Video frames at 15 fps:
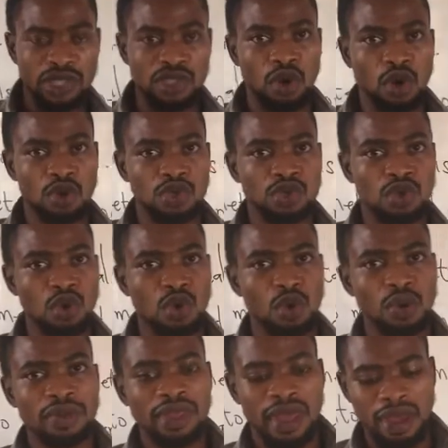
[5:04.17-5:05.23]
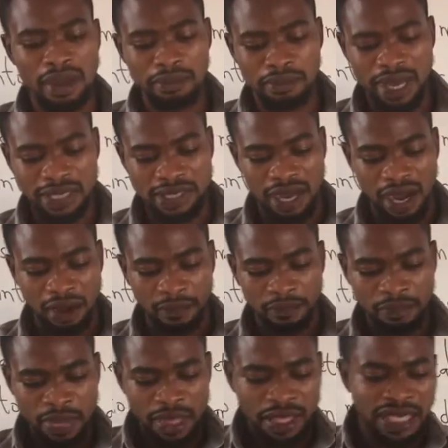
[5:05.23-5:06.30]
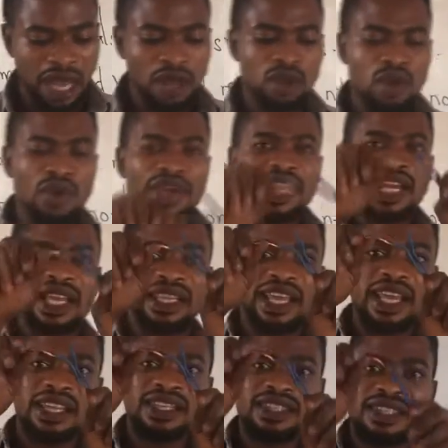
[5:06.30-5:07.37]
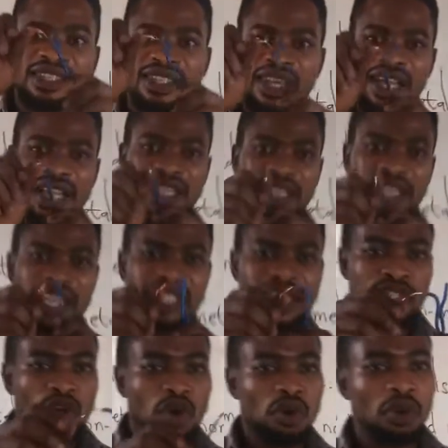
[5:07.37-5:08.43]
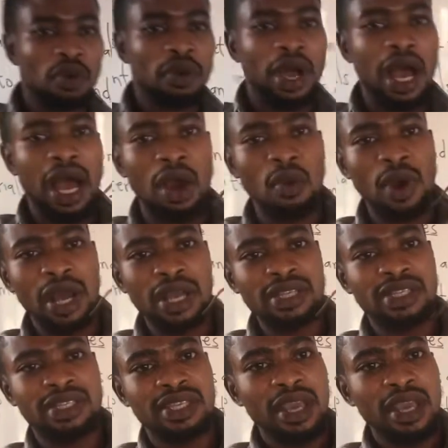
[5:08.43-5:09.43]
is also a metal. Now looking at this, this is what?